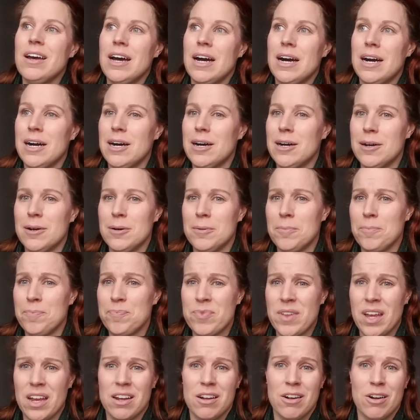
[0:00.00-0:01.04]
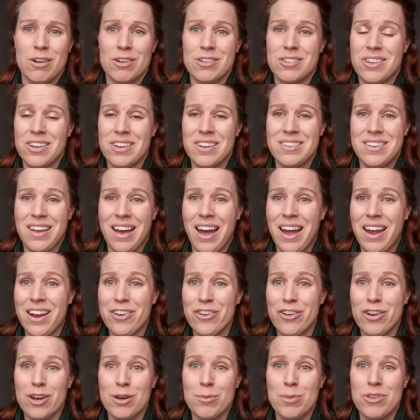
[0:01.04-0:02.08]
That car is going to die and
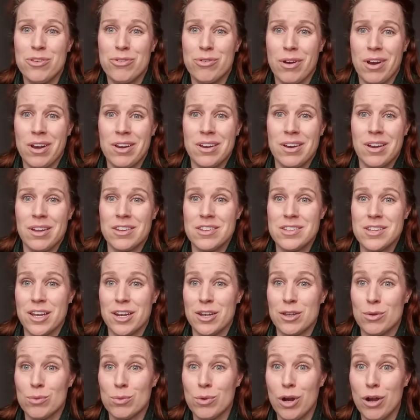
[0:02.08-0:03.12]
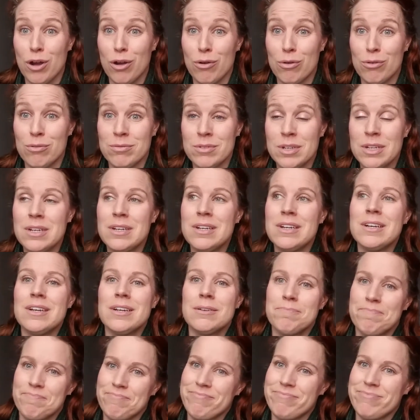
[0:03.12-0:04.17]
you're going to be stranded on the side of the road.
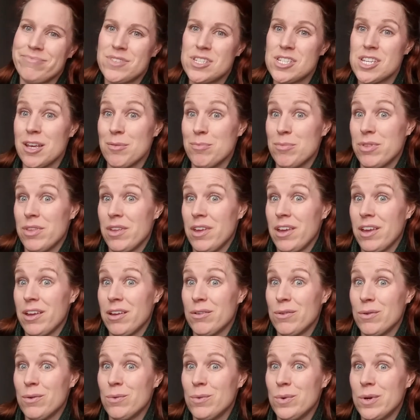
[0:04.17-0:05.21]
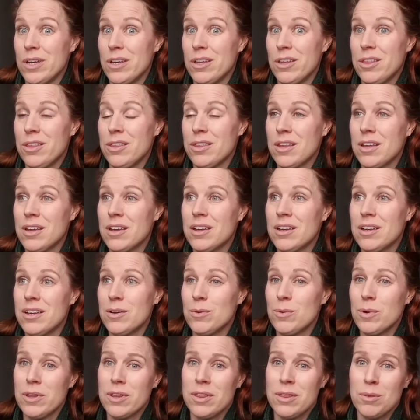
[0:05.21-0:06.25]
Same thing with
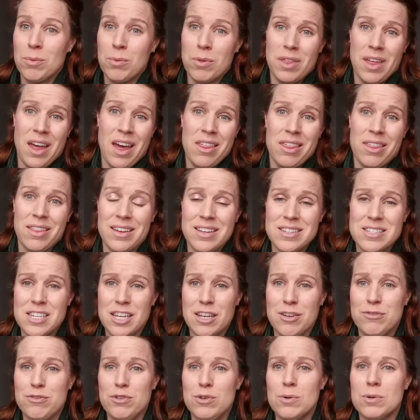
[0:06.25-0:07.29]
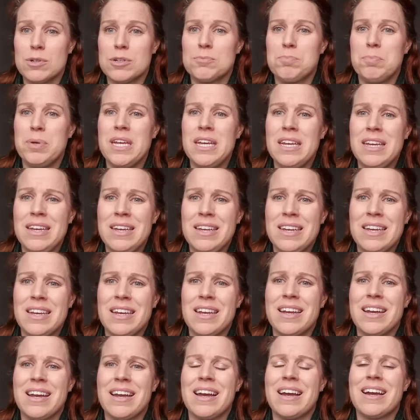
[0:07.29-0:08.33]
athletes. If you are
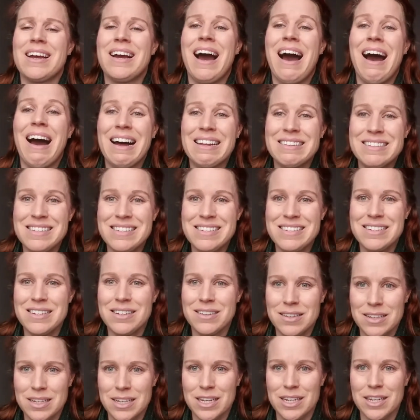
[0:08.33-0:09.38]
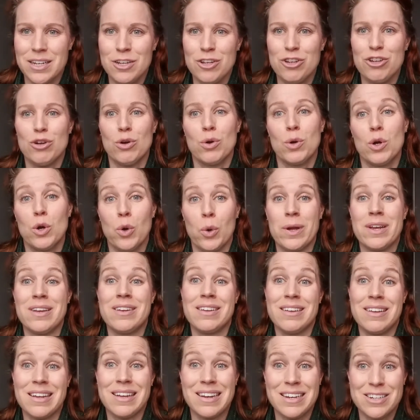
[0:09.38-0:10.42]
peaking constantly, you're going
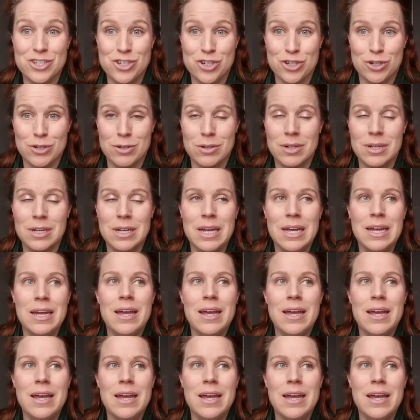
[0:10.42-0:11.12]
to get injured.